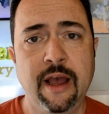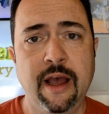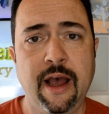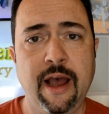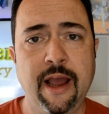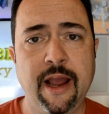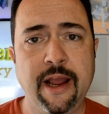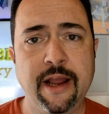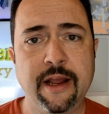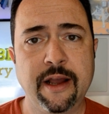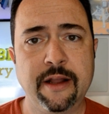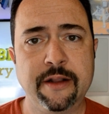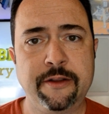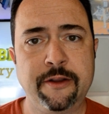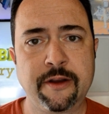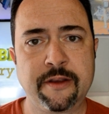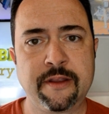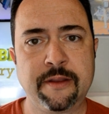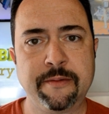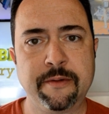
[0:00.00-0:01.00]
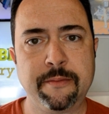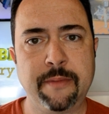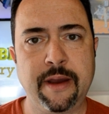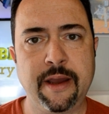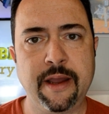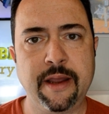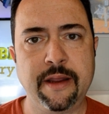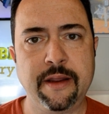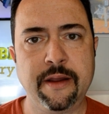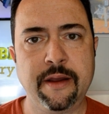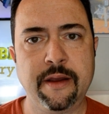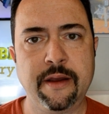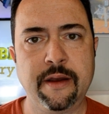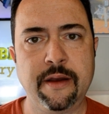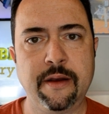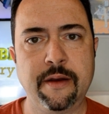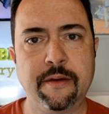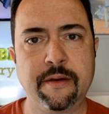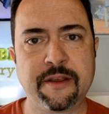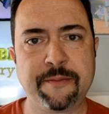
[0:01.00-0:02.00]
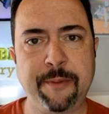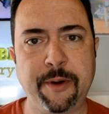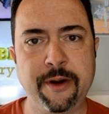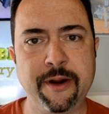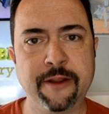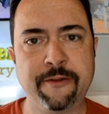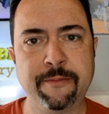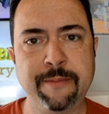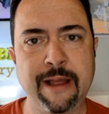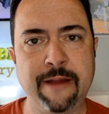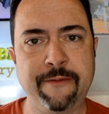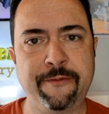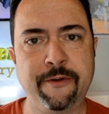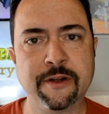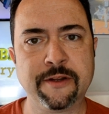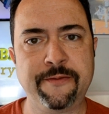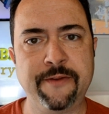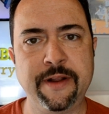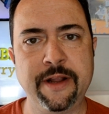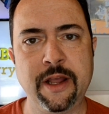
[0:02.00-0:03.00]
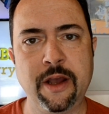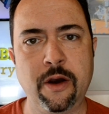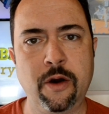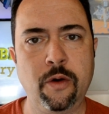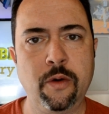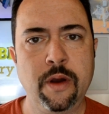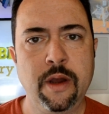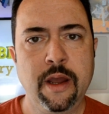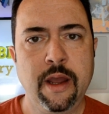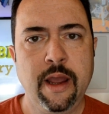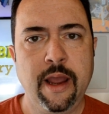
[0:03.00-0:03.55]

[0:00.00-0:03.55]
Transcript: I took some of my experience from that first video